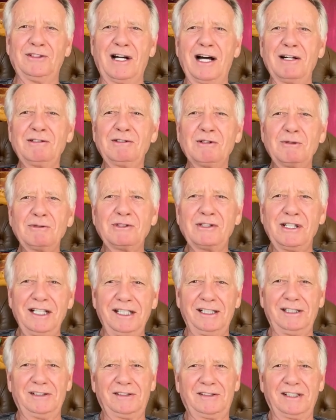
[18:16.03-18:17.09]
nacho
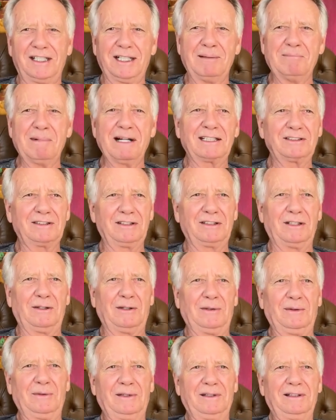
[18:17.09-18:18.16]
cheese in Mexico.